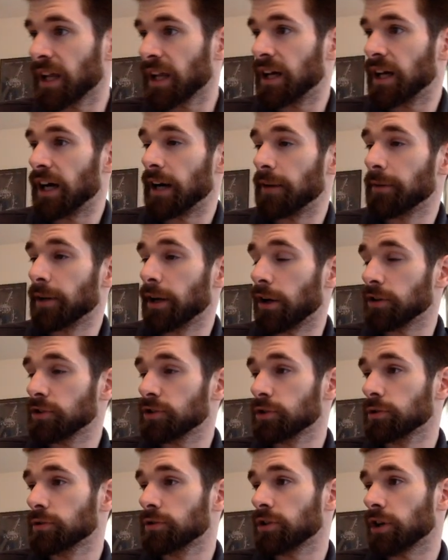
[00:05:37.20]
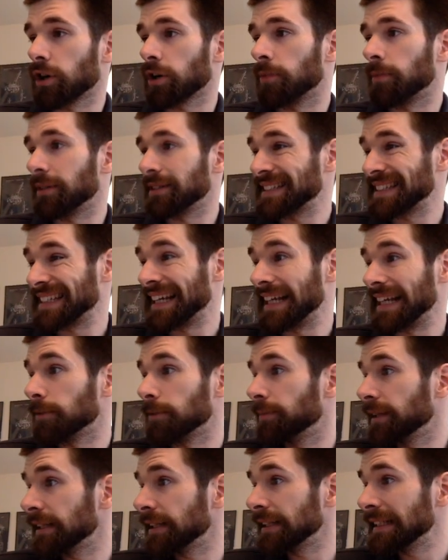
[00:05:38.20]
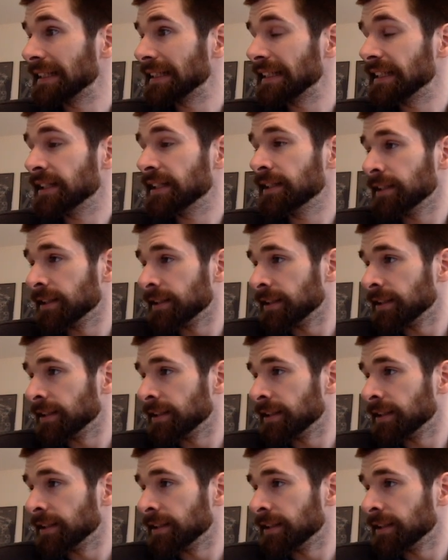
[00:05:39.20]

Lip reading: They also talk about scalability.